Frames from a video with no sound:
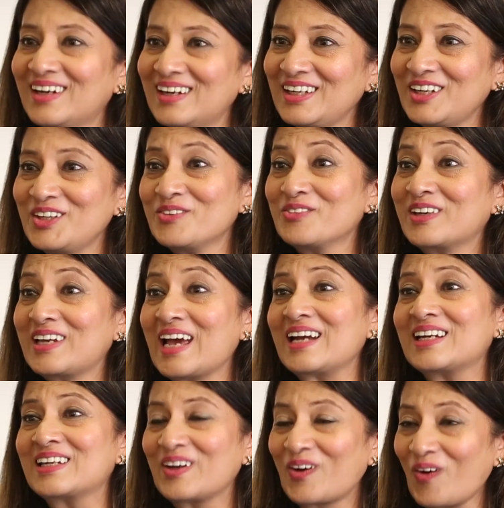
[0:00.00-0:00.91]
Really, you
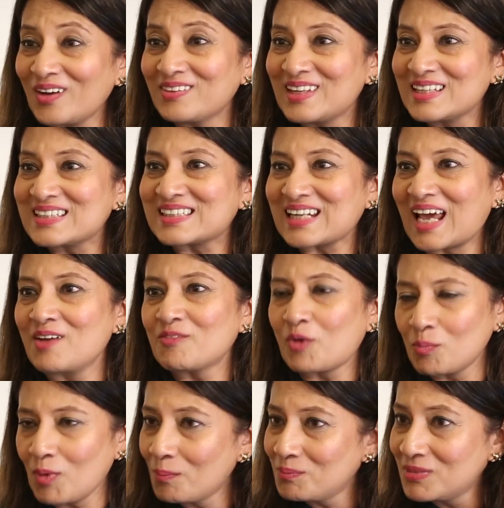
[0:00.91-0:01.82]
got this time
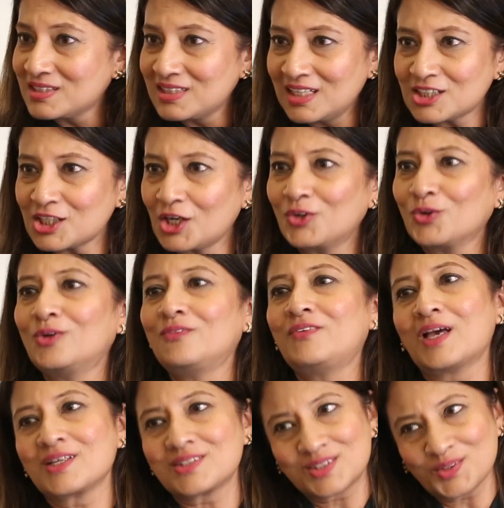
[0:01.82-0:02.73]
from your busy schedule.
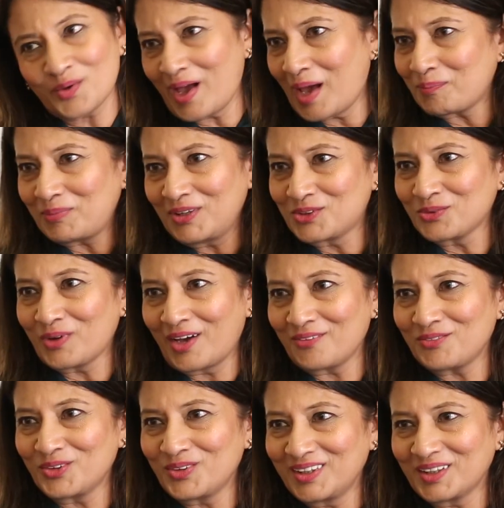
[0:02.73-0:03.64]
We are so happy to have you